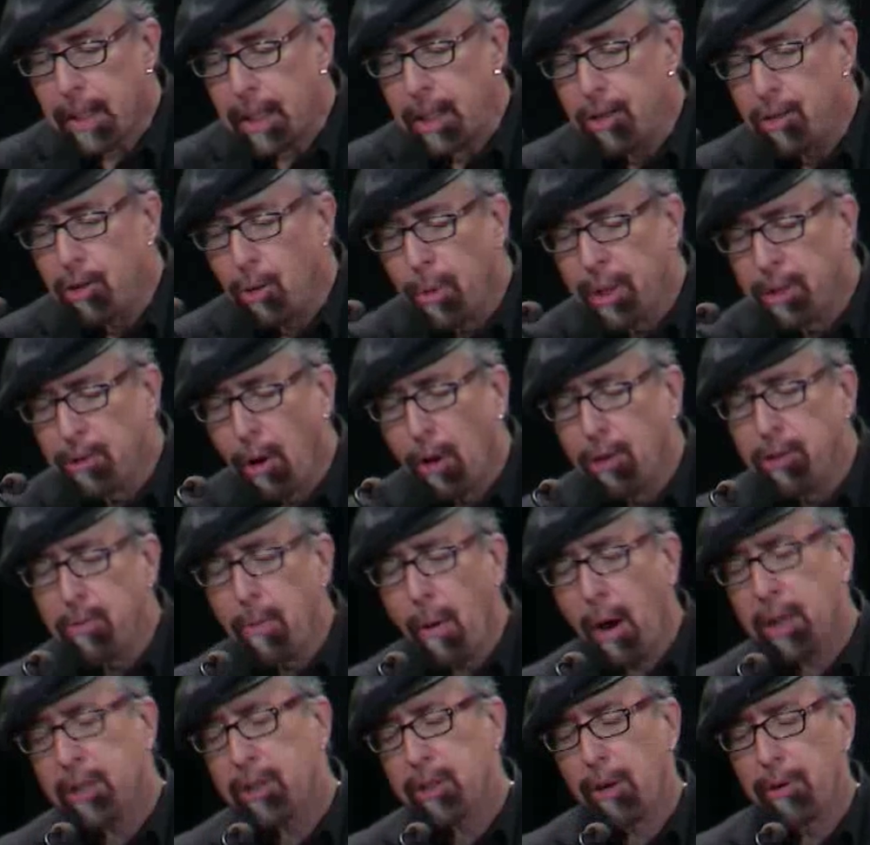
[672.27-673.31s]
So when Rose
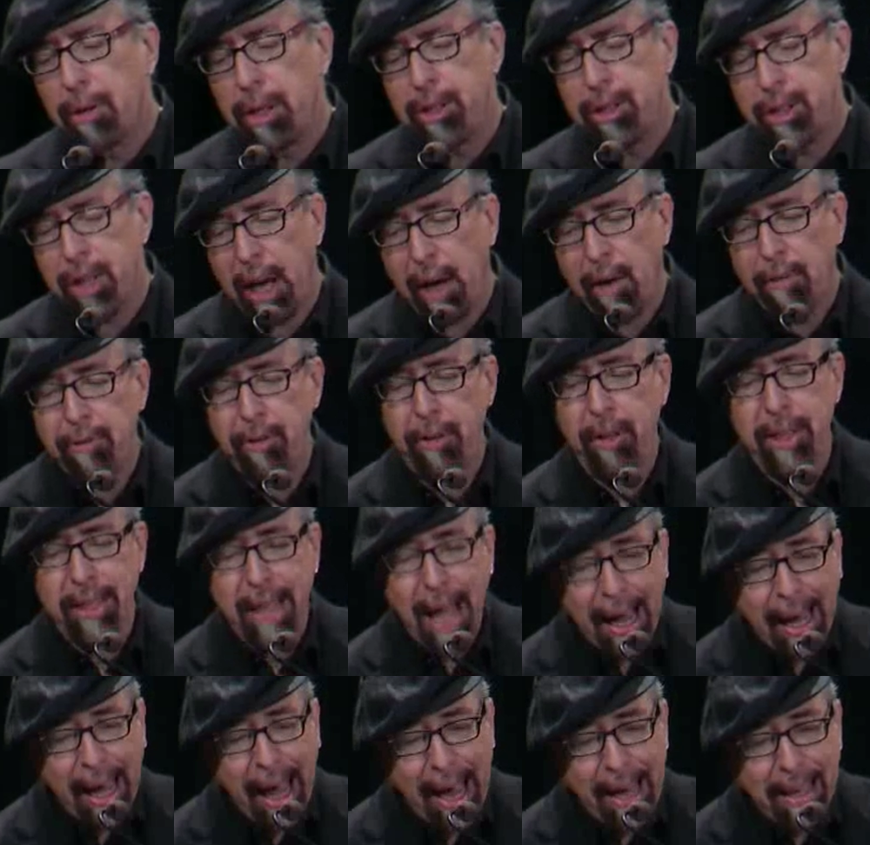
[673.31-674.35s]
Marks go to jail for a
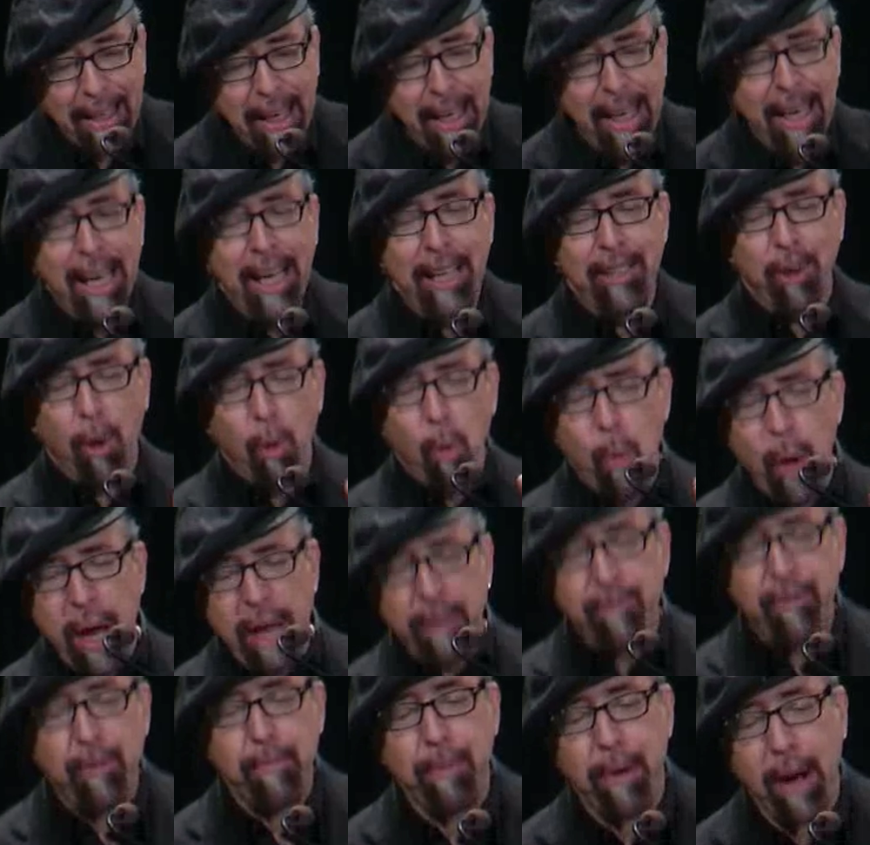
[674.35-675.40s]
decade, it's a win
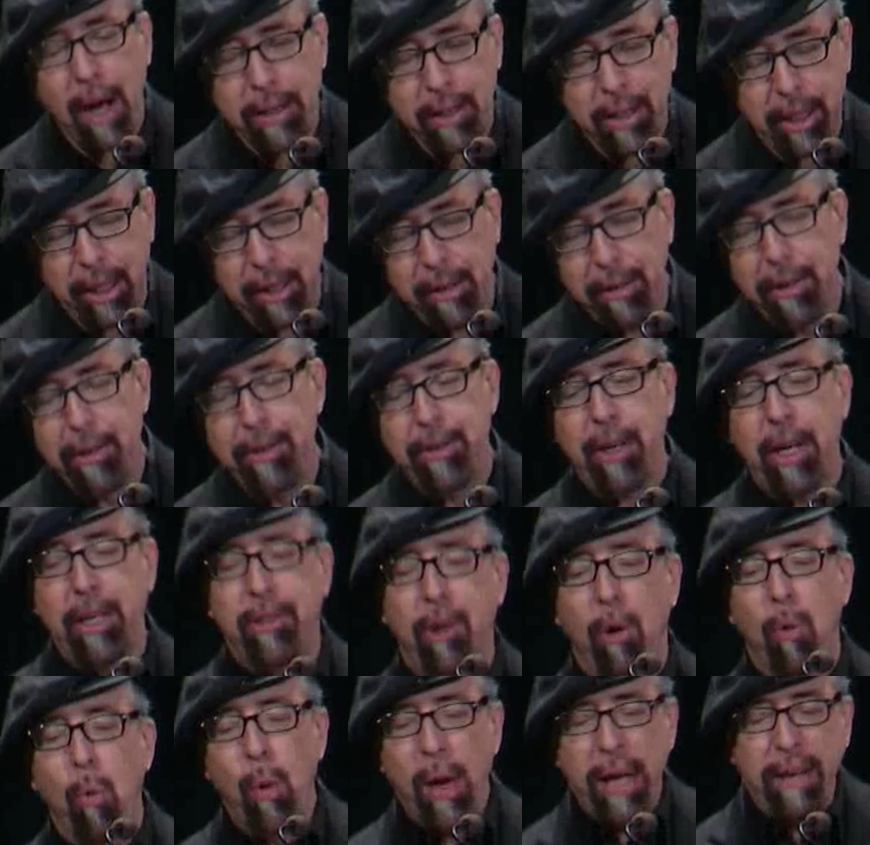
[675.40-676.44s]
for prosecutors, it's
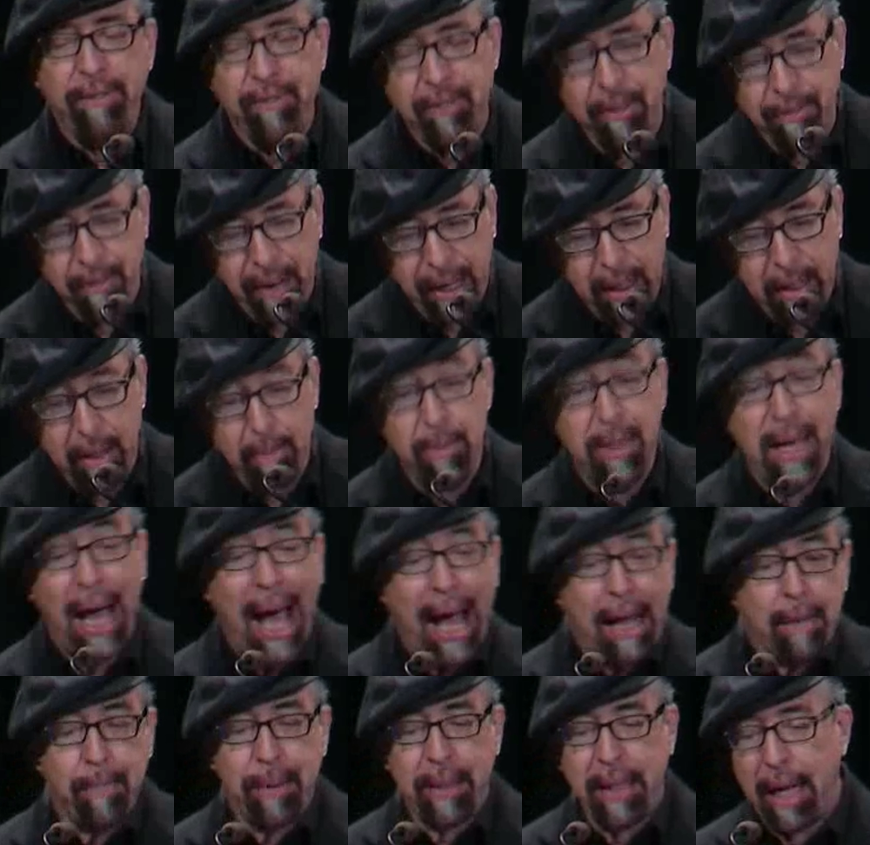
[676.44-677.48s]
a win for victims
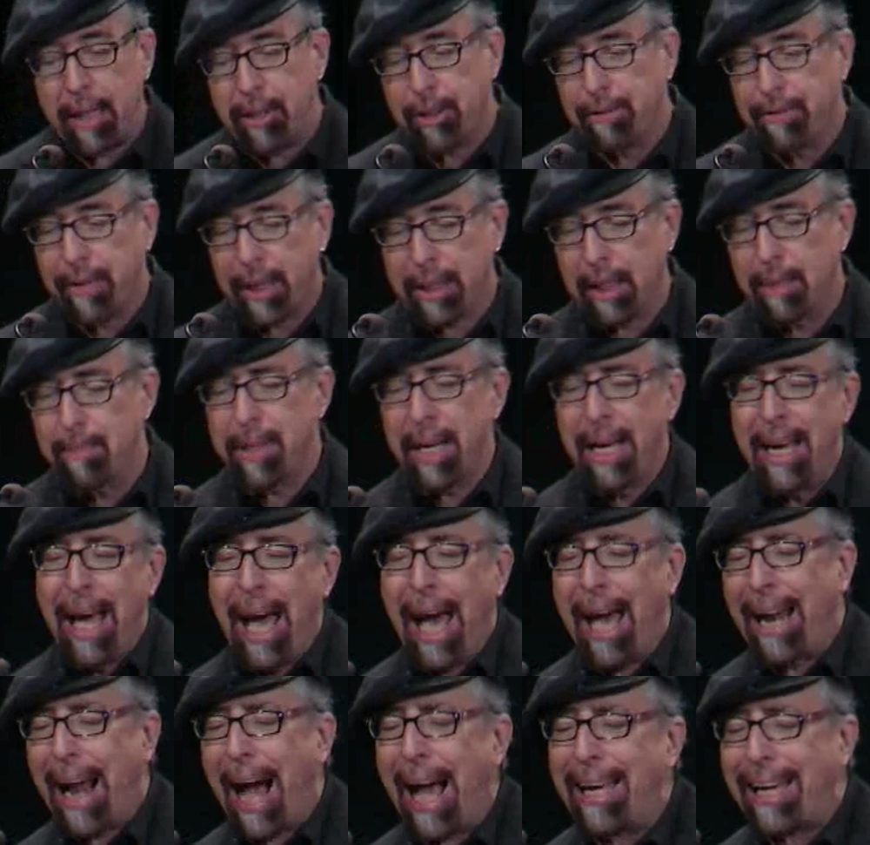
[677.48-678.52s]
and potential victims,
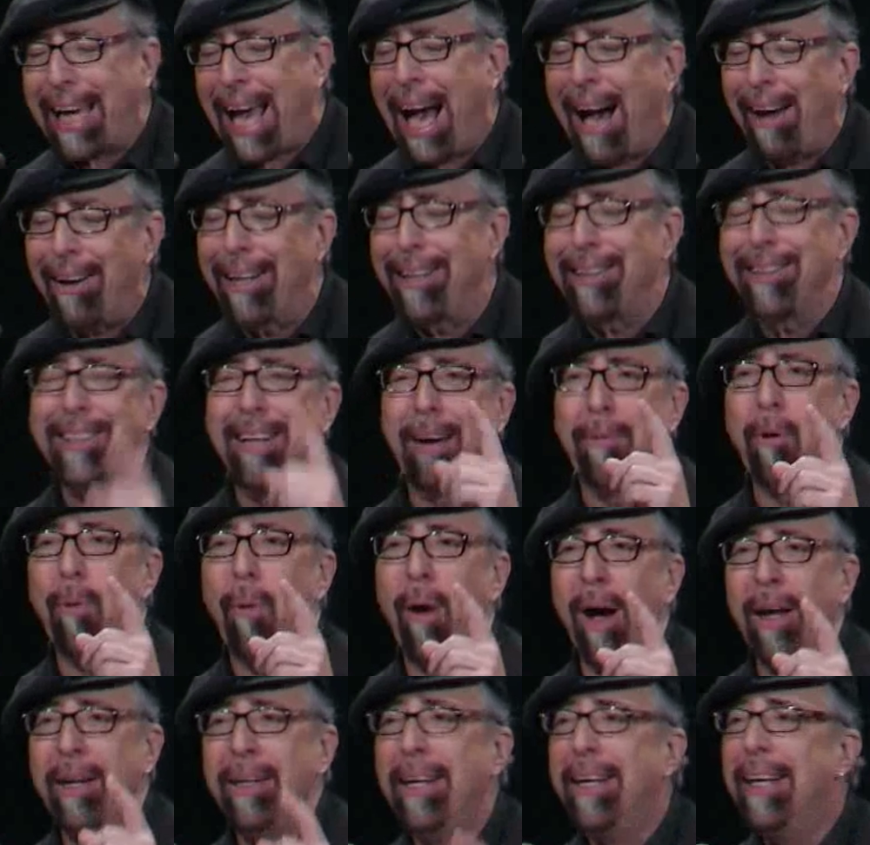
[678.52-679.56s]
and I count it, number
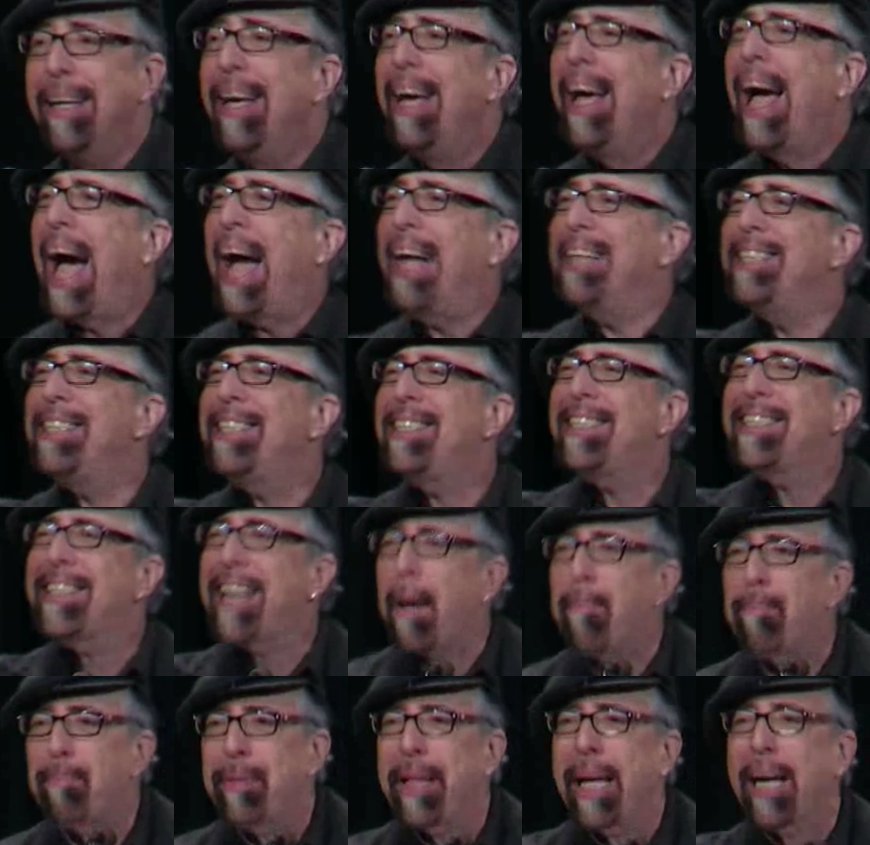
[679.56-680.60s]
one, as
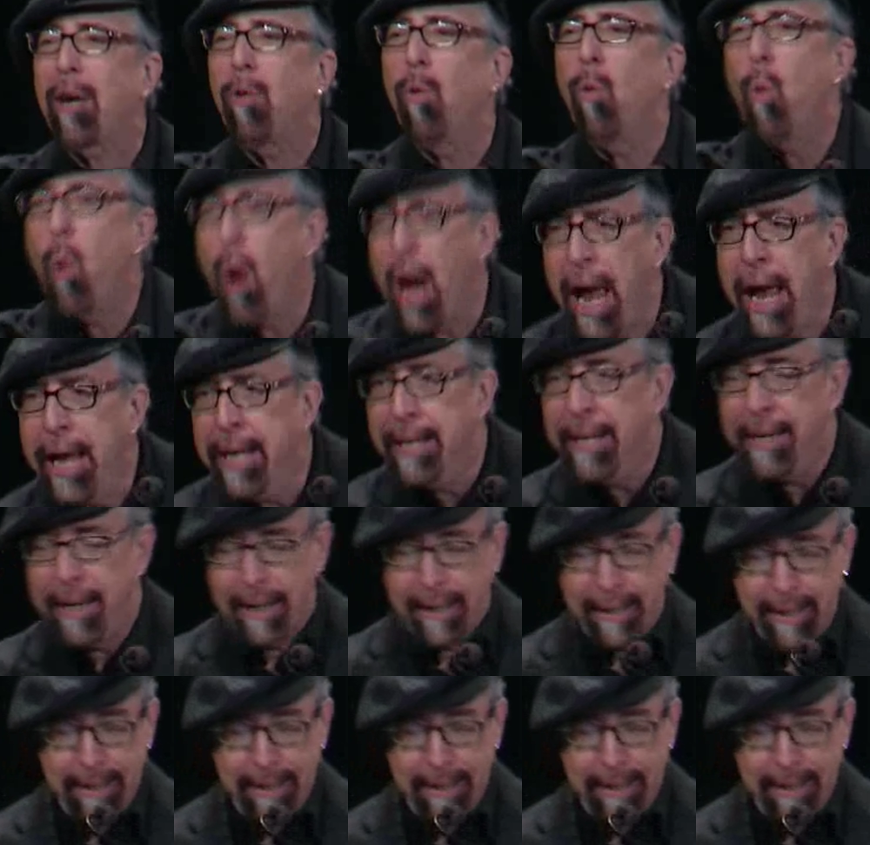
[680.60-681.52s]
Skeptic Win.